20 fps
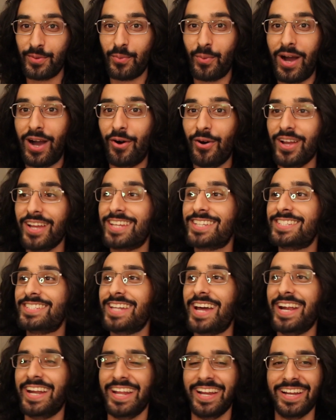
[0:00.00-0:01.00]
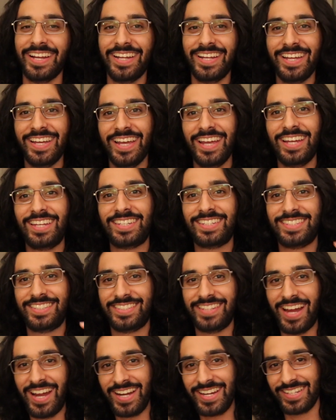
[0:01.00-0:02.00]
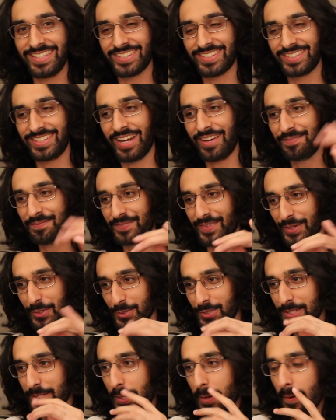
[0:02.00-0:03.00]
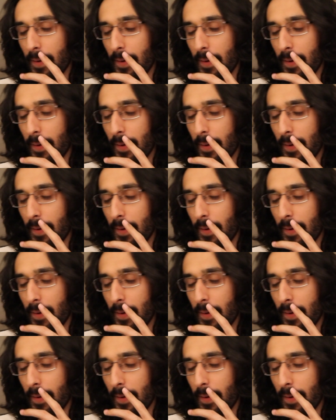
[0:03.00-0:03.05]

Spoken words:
Wow, exciting stuff, folks.